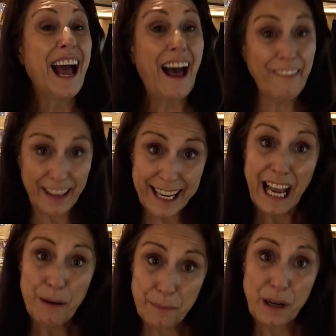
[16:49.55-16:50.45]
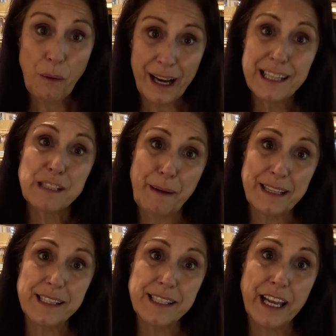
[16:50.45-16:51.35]
and they can be quite
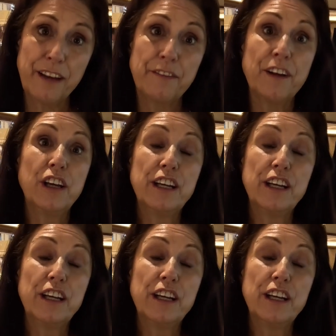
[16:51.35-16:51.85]
expensive